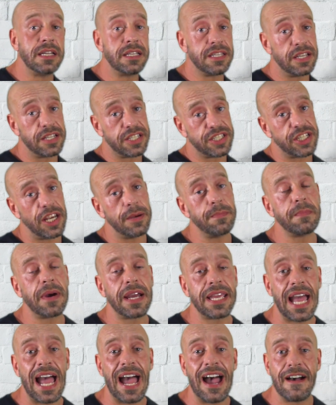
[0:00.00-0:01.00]
your gym
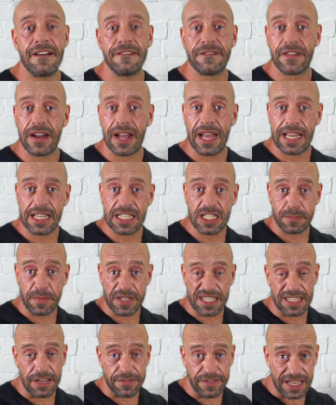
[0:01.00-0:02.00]
may have a
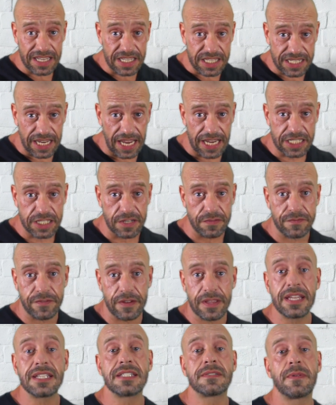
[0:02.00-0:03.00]
specific station for
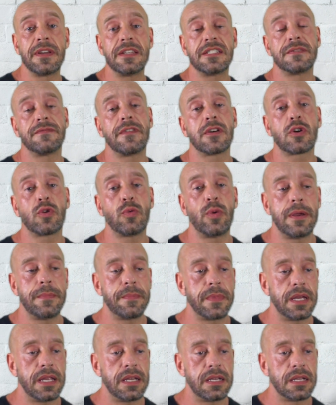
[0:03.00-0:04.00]
this piece of
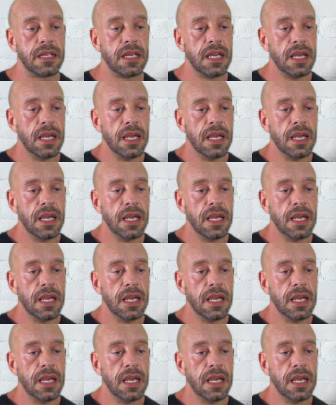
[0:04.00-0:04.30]
equipment.